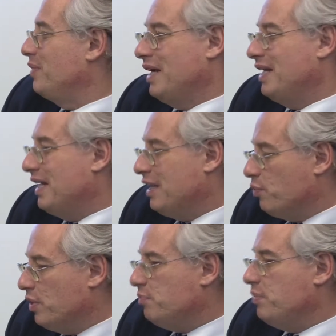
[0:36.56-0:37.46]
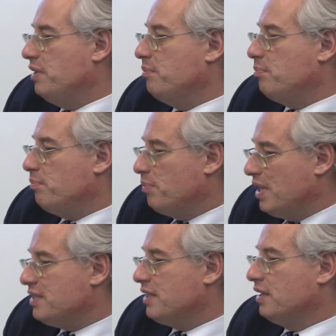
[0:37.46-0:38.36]
It will be
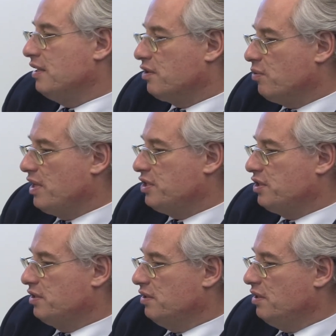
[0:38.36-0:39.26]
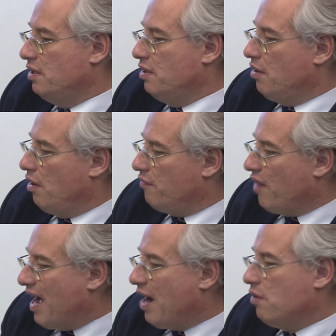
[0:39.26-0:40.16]
basically a question of
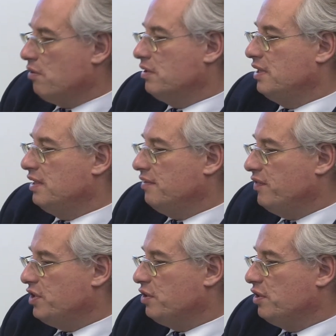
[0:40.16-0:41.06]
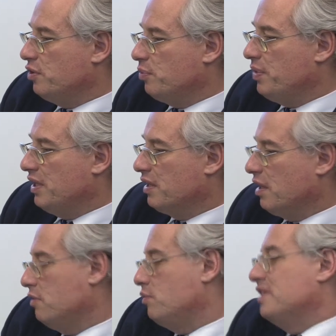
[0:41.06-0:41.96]
how the individual European
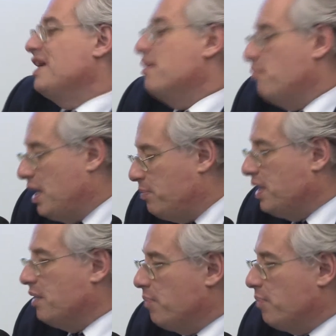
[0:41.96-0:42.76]
countries and maybe a